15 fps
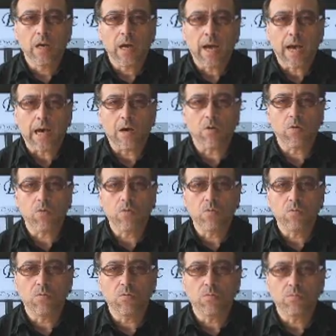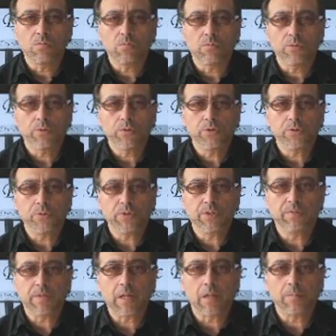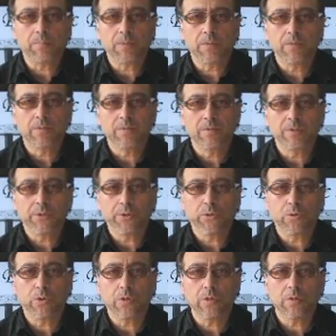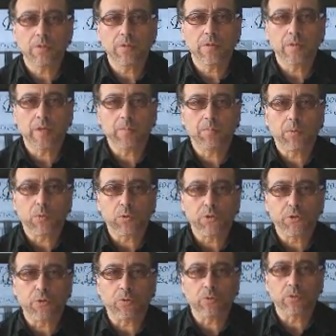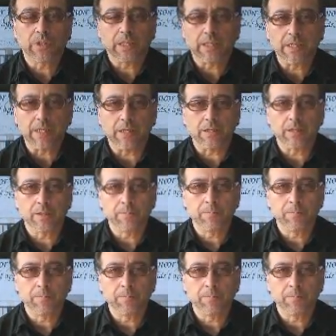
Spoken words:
how you should develop your Appoggio technique